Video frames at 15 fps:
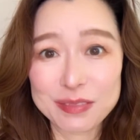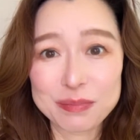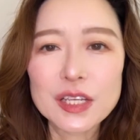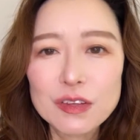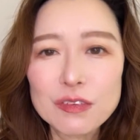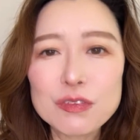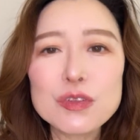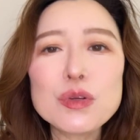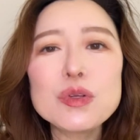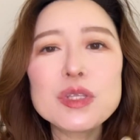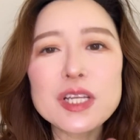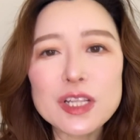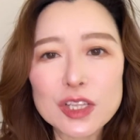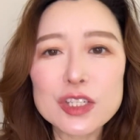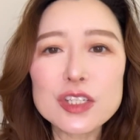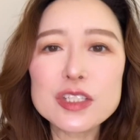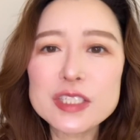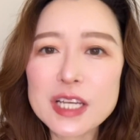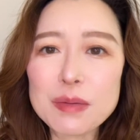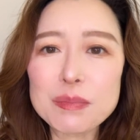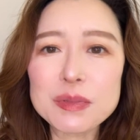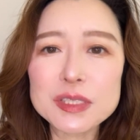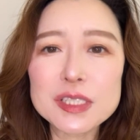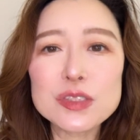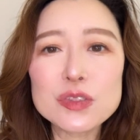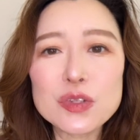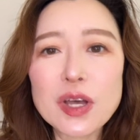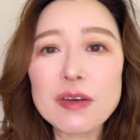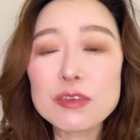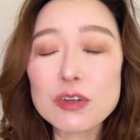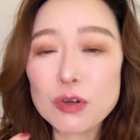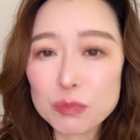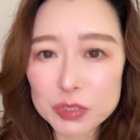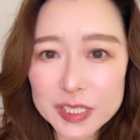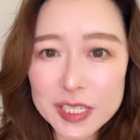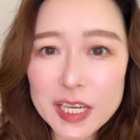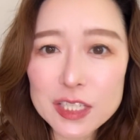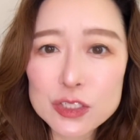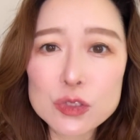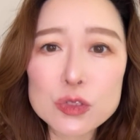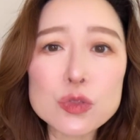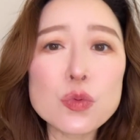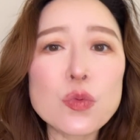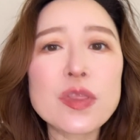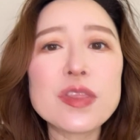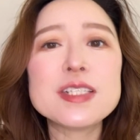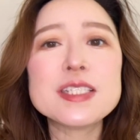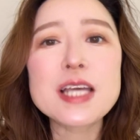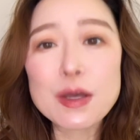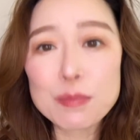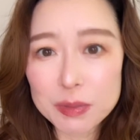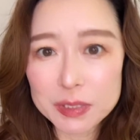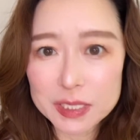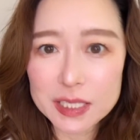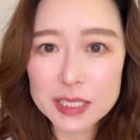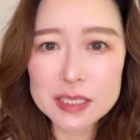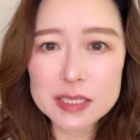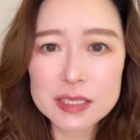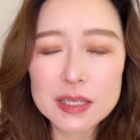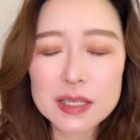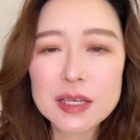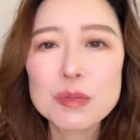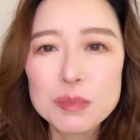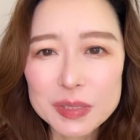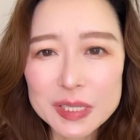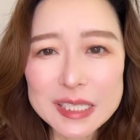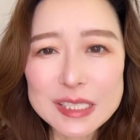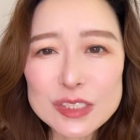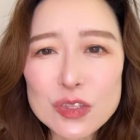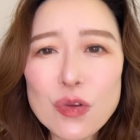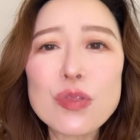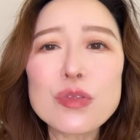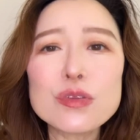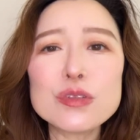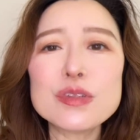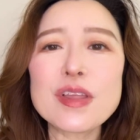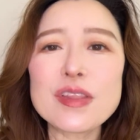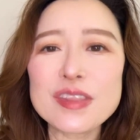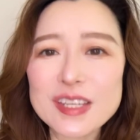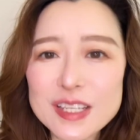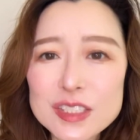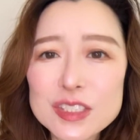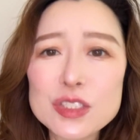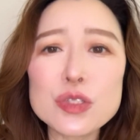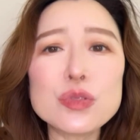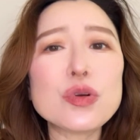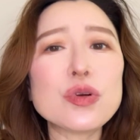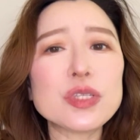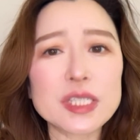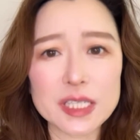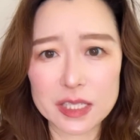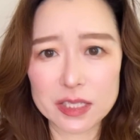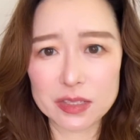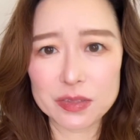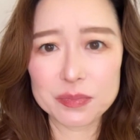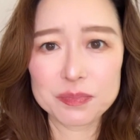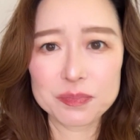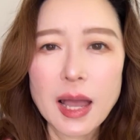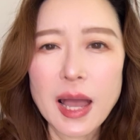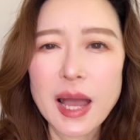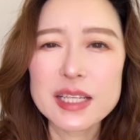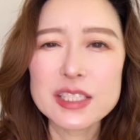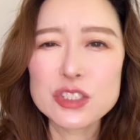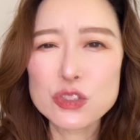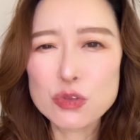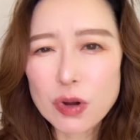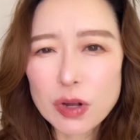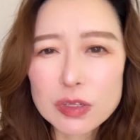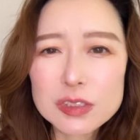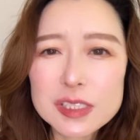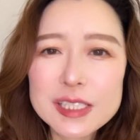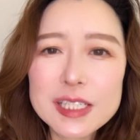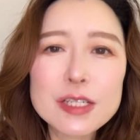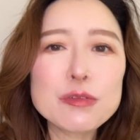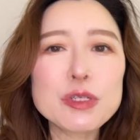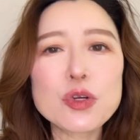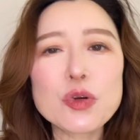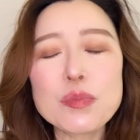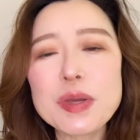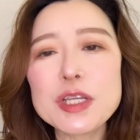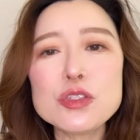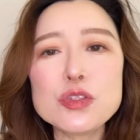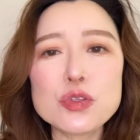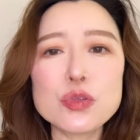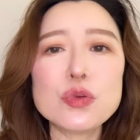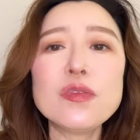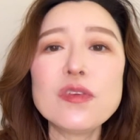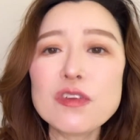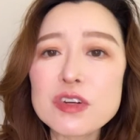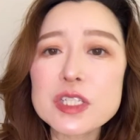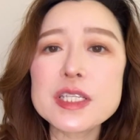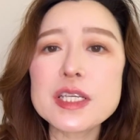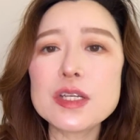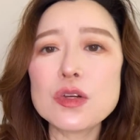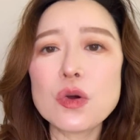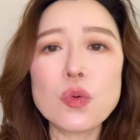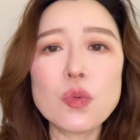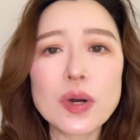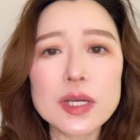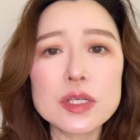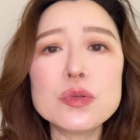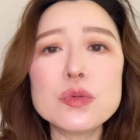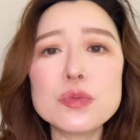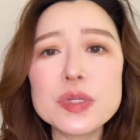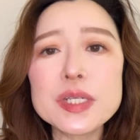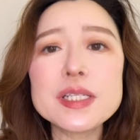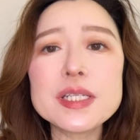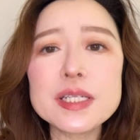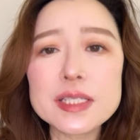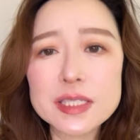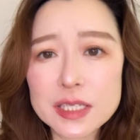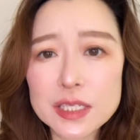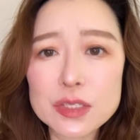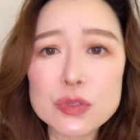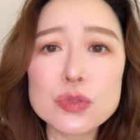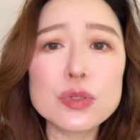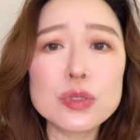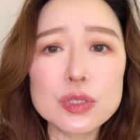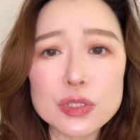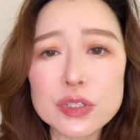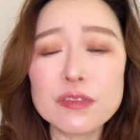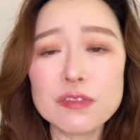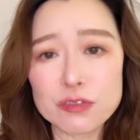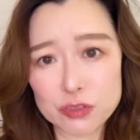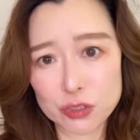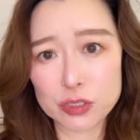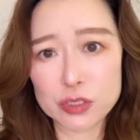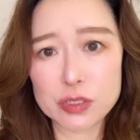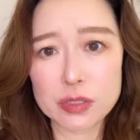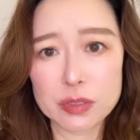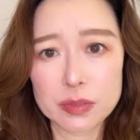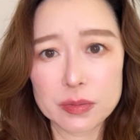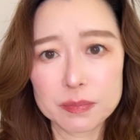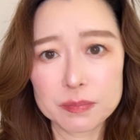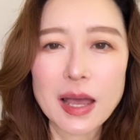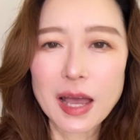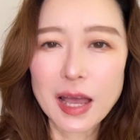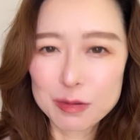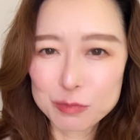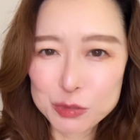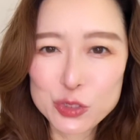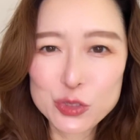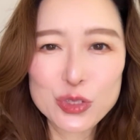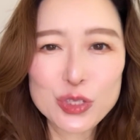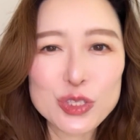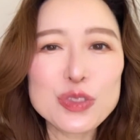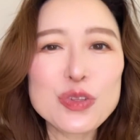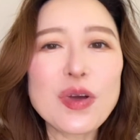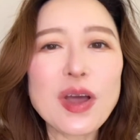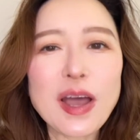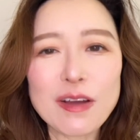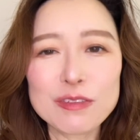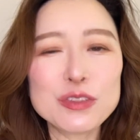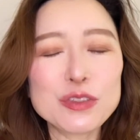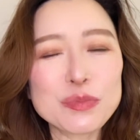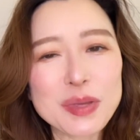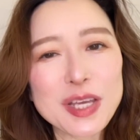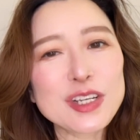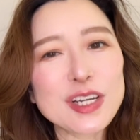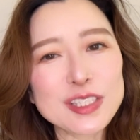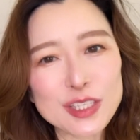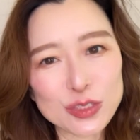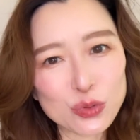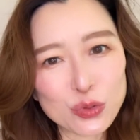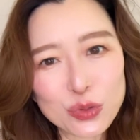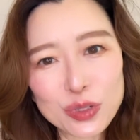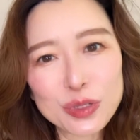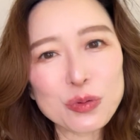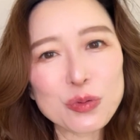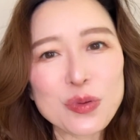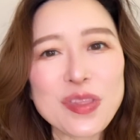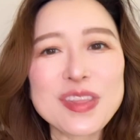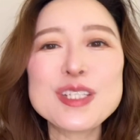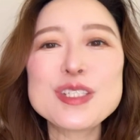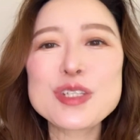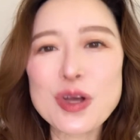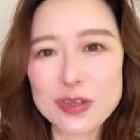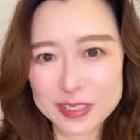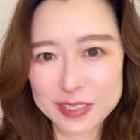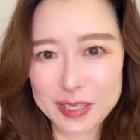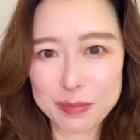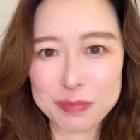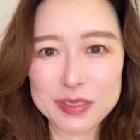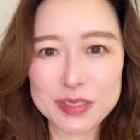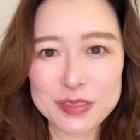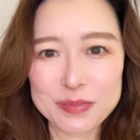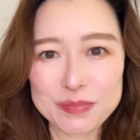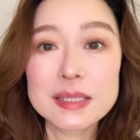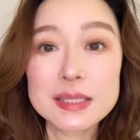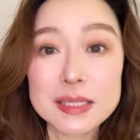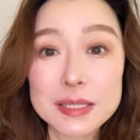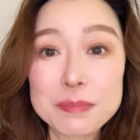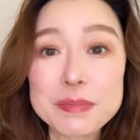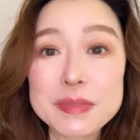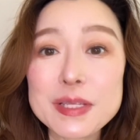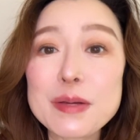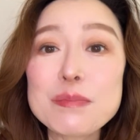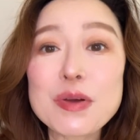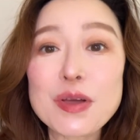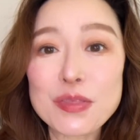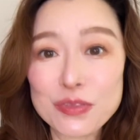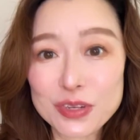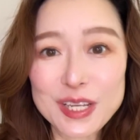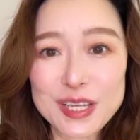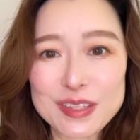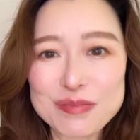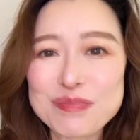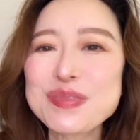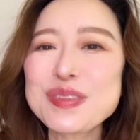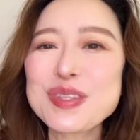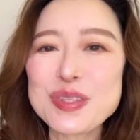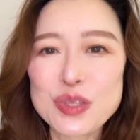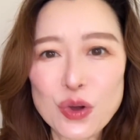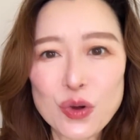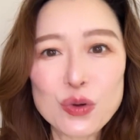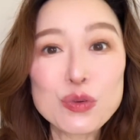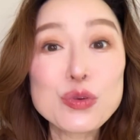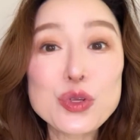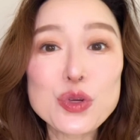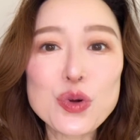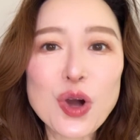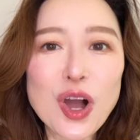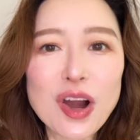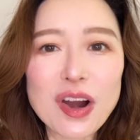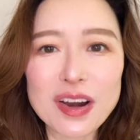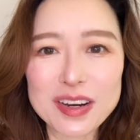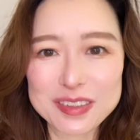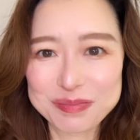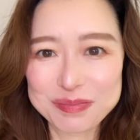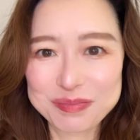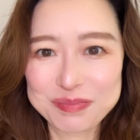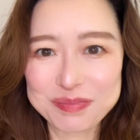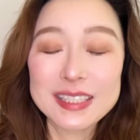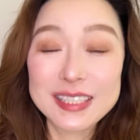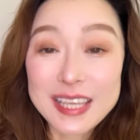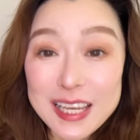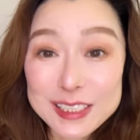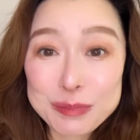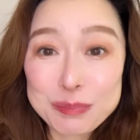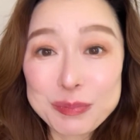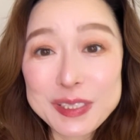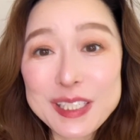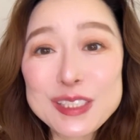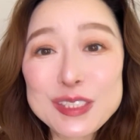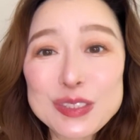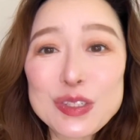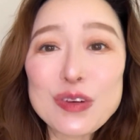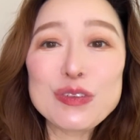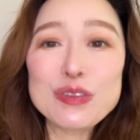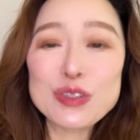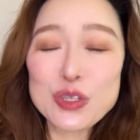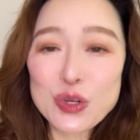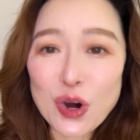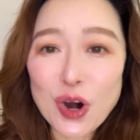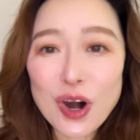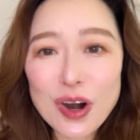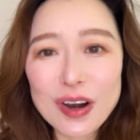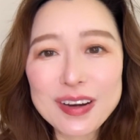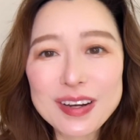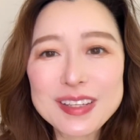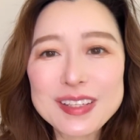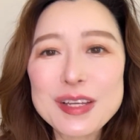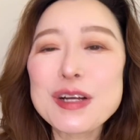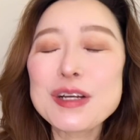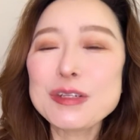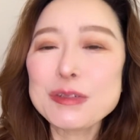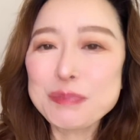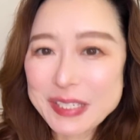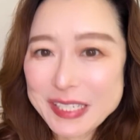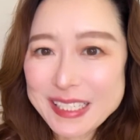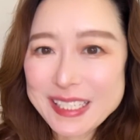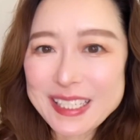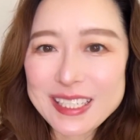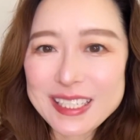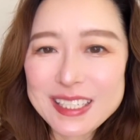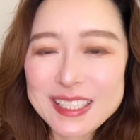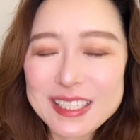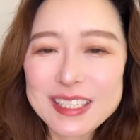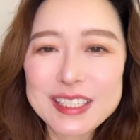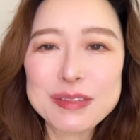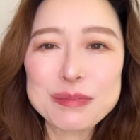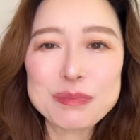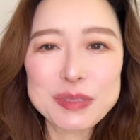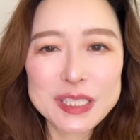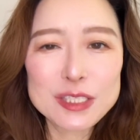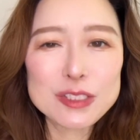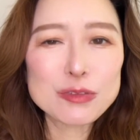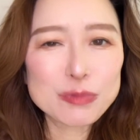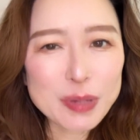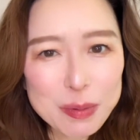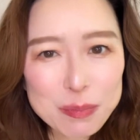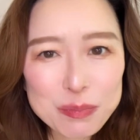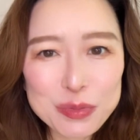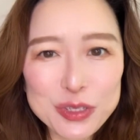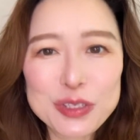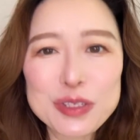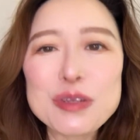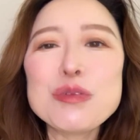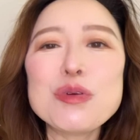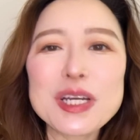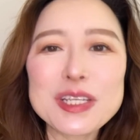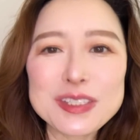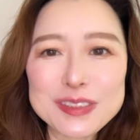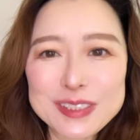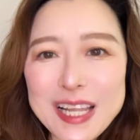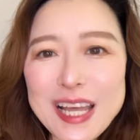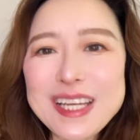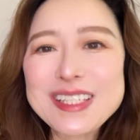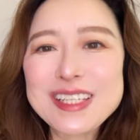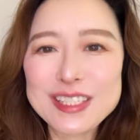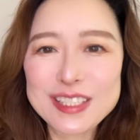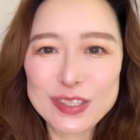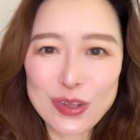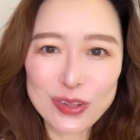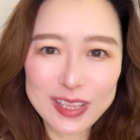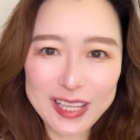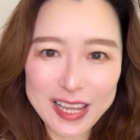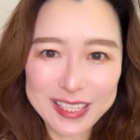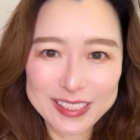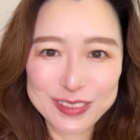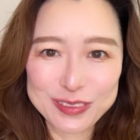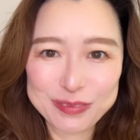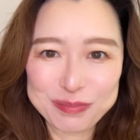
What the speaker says: If you want to learn Japanese to have communications with Japanese, please don't do the things you don't need. I strongly recommend you focusing on what you really need to learn first. I'm sure you don't have to make a detour with this concept. Tip number 3. Know who you are. Yes, please know who you are, meaning please remember what you like and don't like.